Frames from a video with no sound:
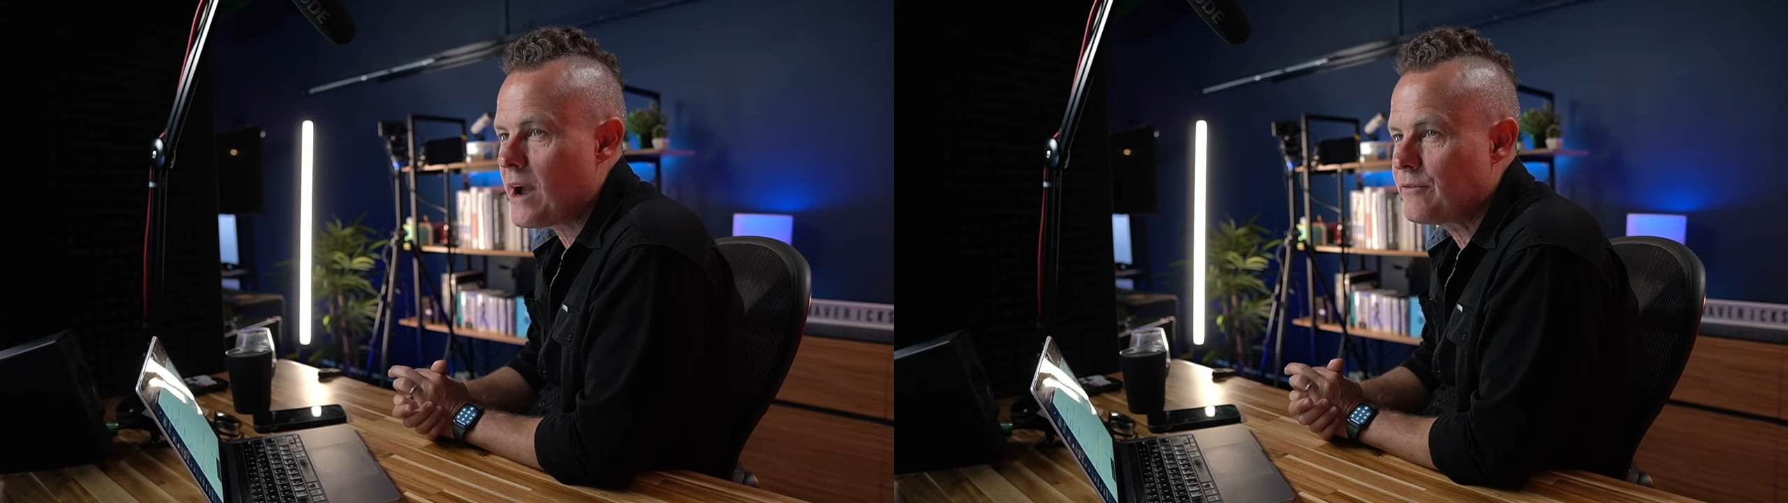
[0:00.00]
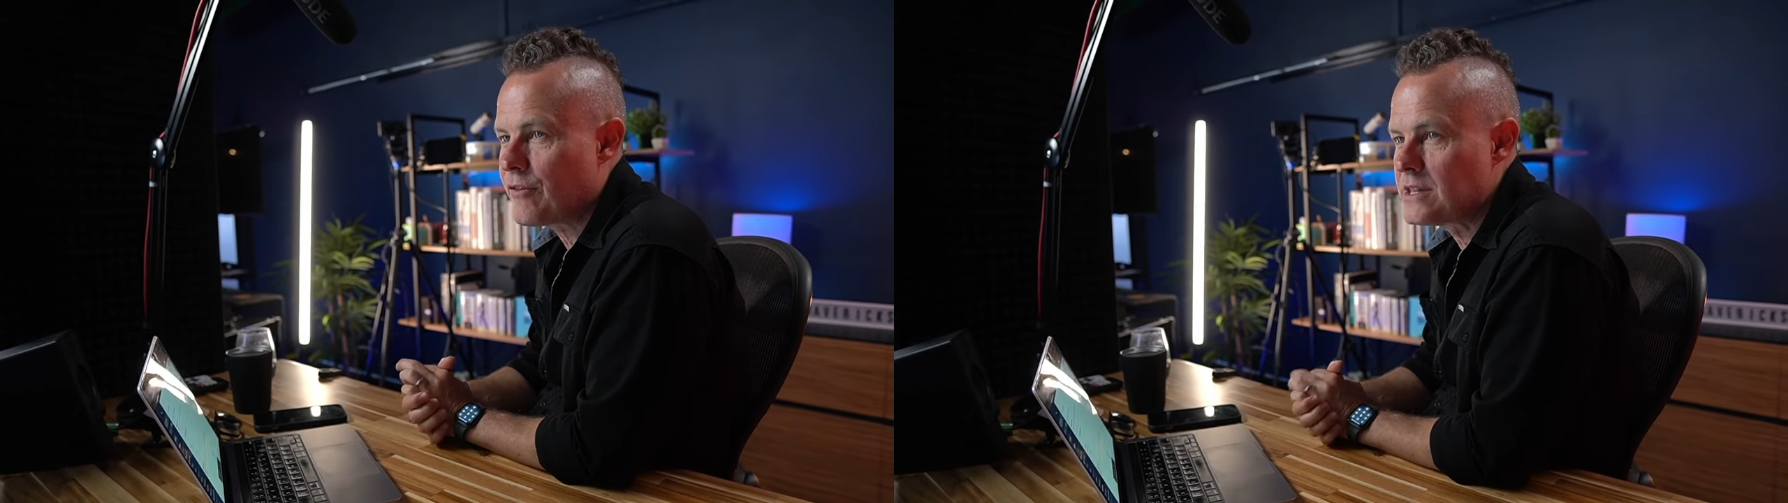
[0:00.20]

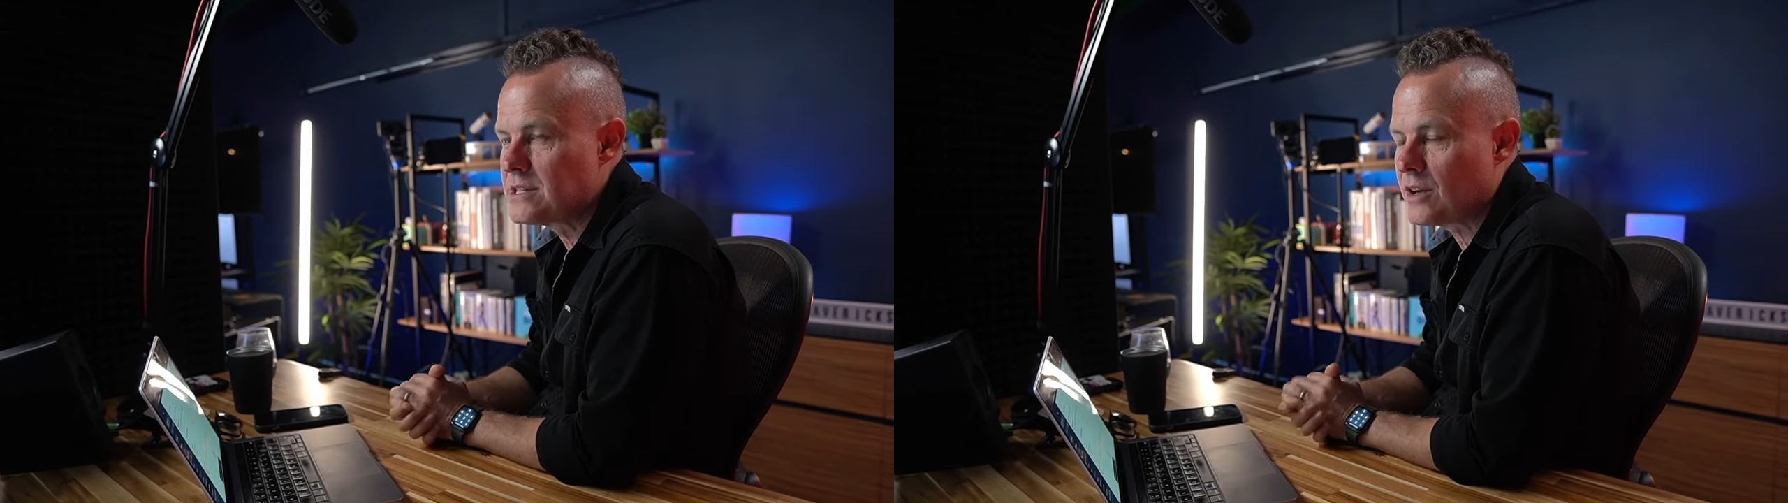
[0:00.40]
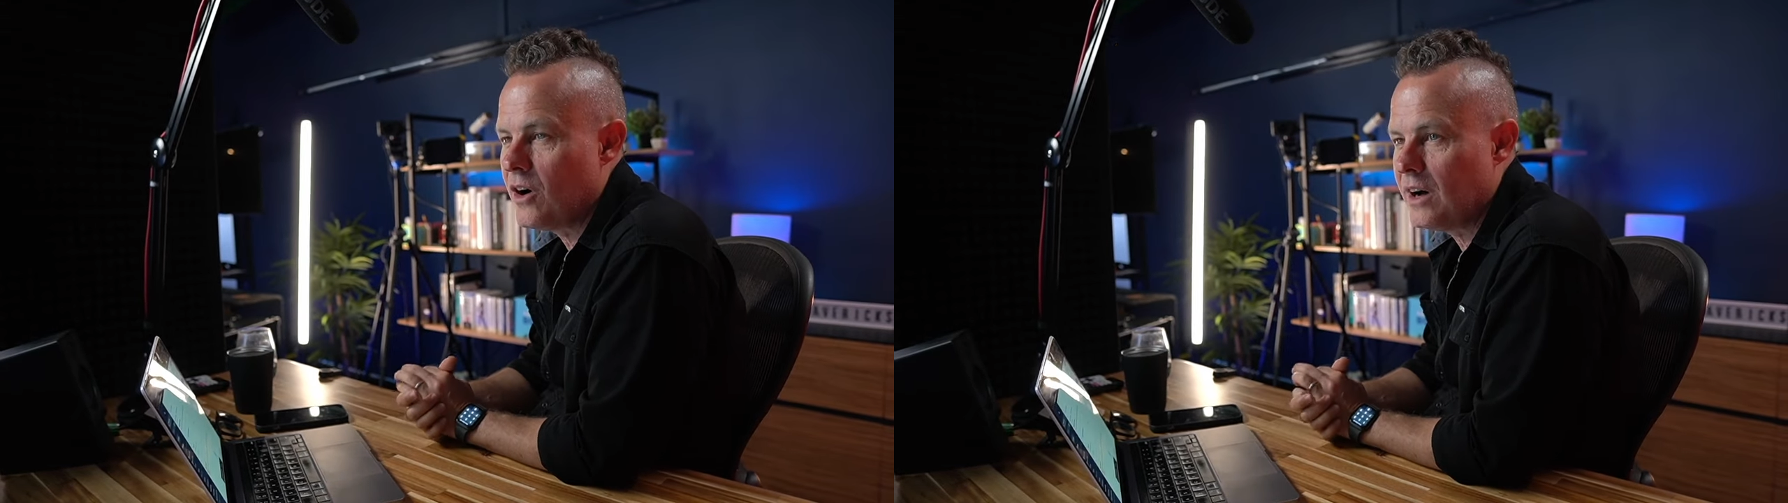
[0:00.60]
great
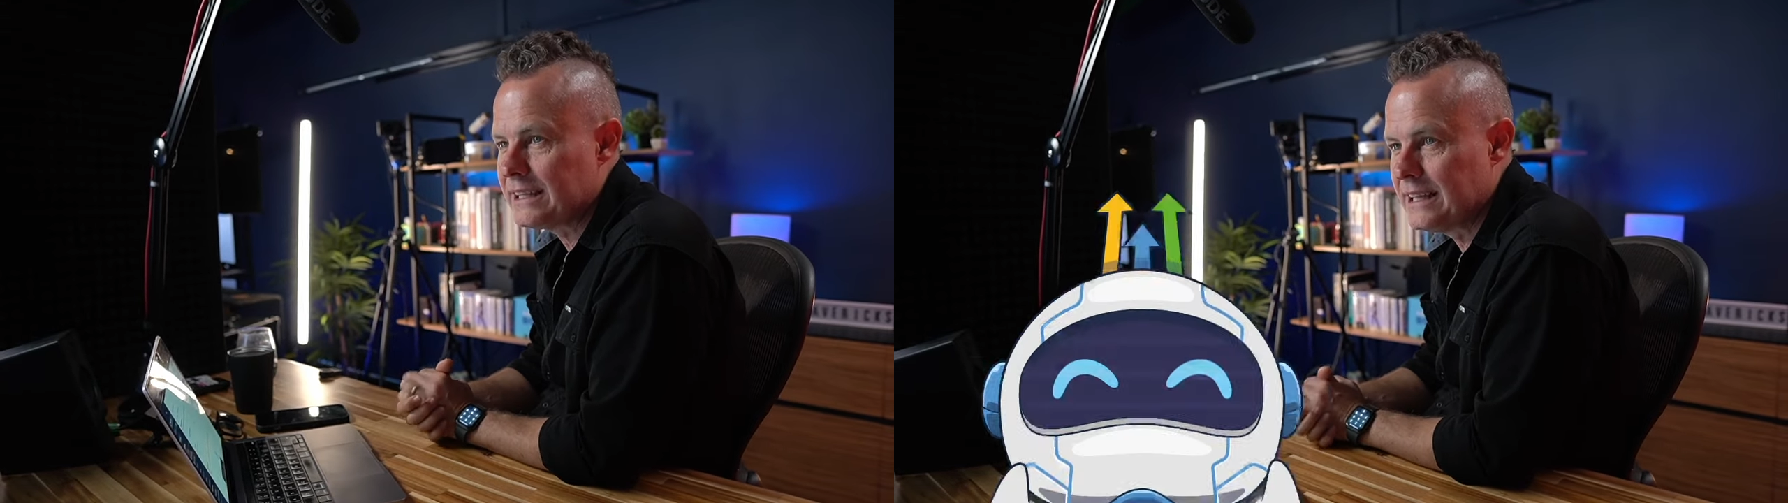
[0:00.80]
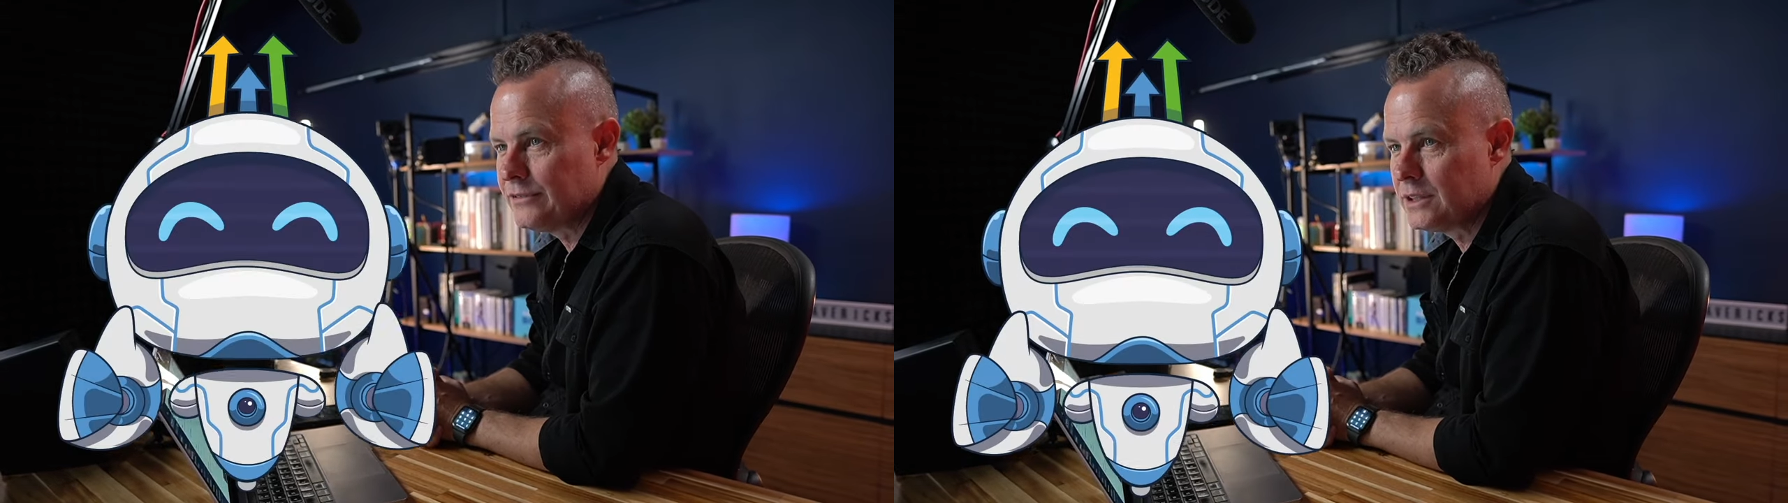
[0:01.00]
friends at
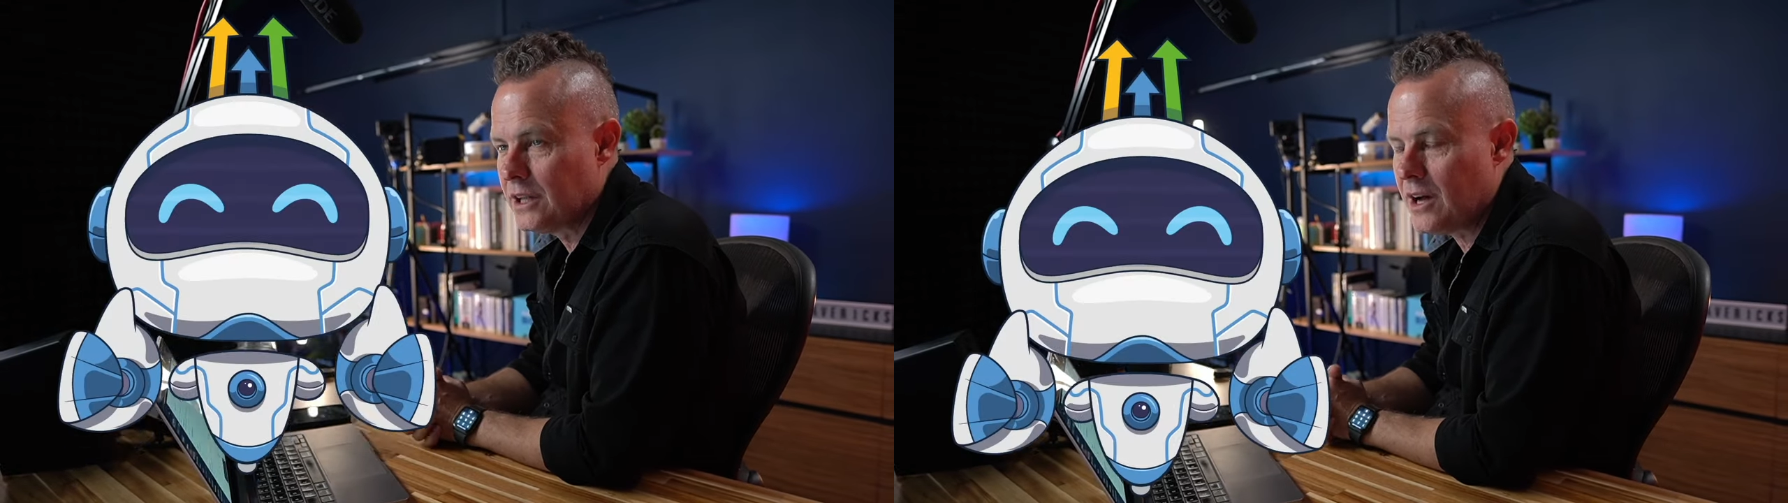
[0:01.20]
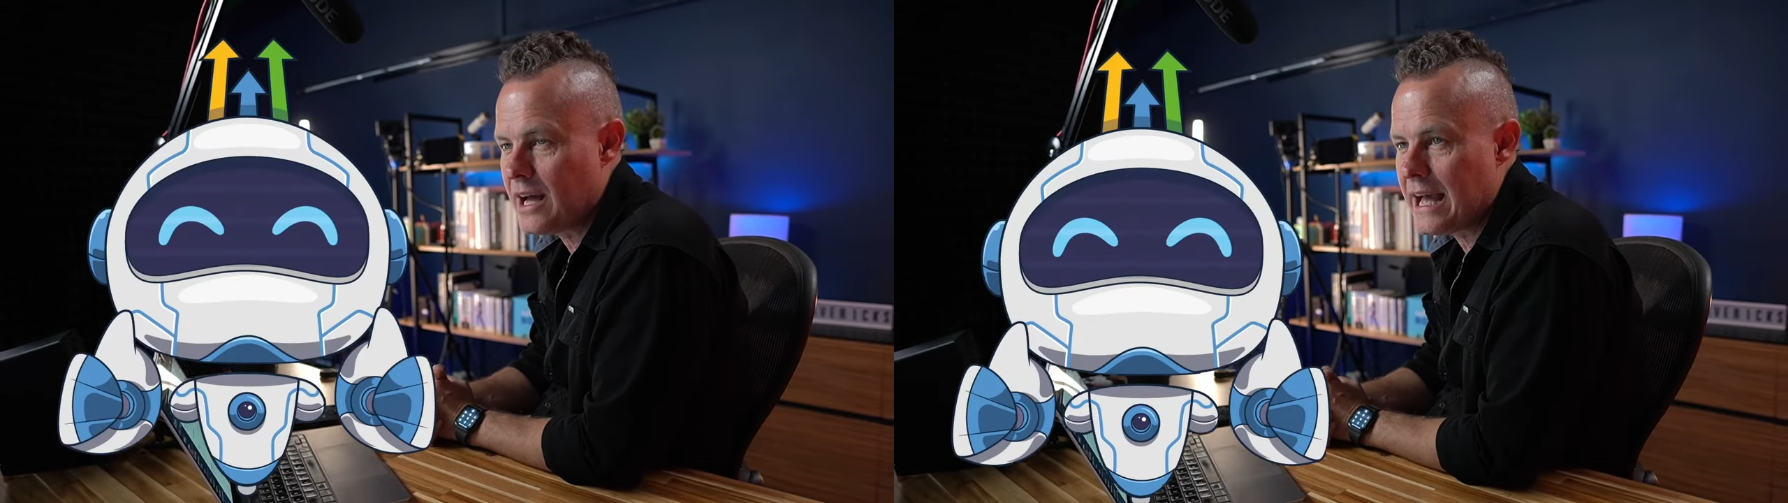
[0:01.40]

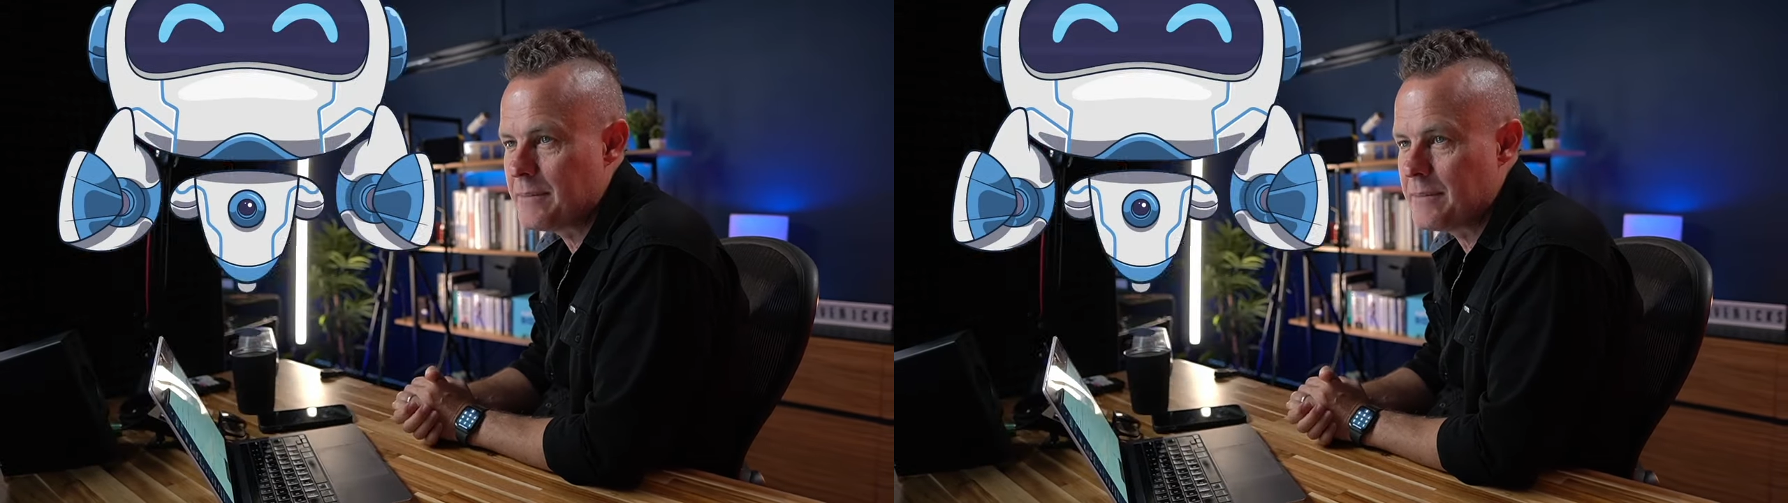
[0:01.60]
HighLevel.